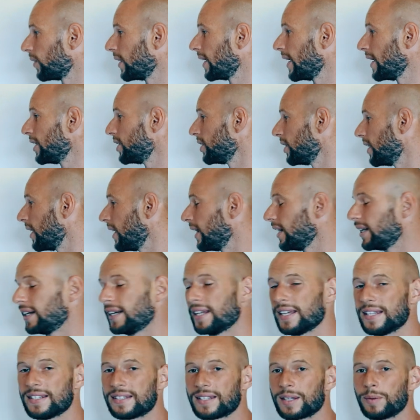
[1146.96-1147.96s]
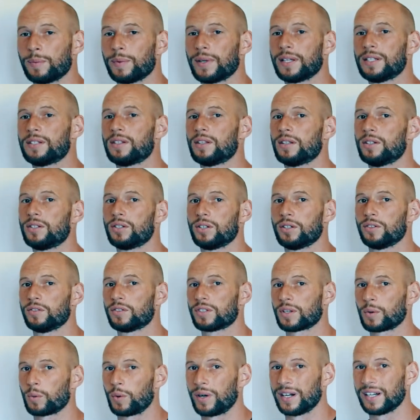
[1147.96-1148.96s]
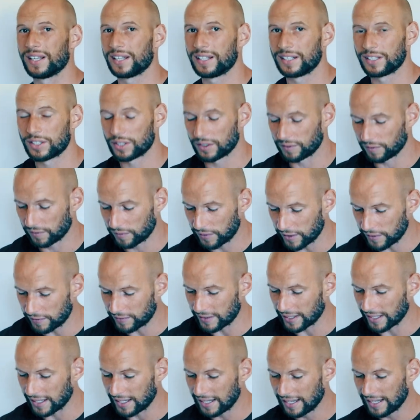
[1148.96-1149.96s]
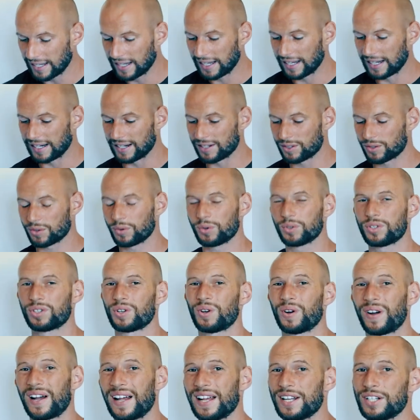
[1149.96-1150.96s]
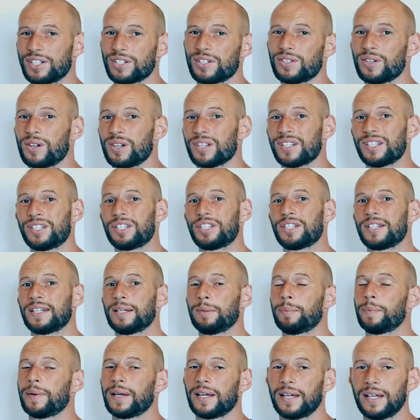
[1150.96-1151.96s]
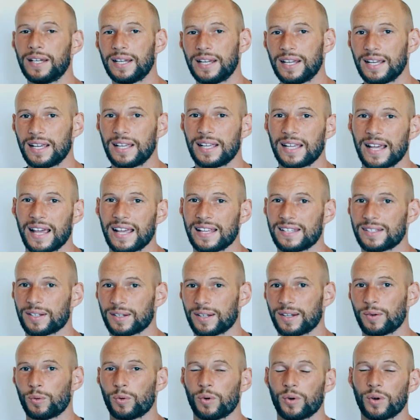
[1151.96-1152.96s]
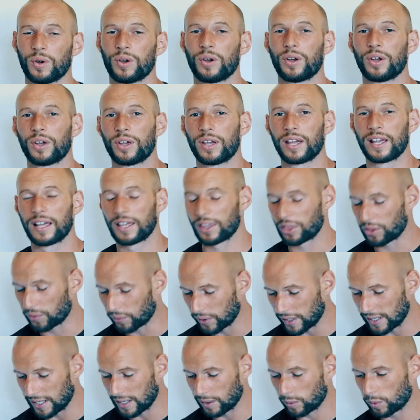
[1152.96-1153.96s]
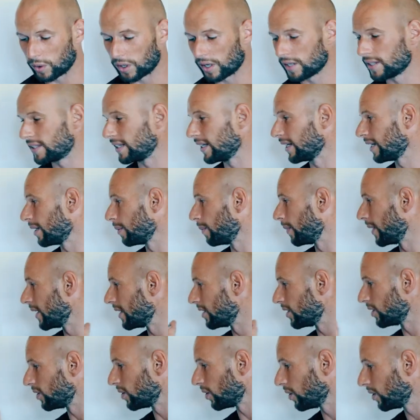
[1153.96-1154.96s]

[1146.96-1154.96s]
300 LEDs compared to the Joovv's 150, it is also $100 cheaper. It has a 3-year warranty compared to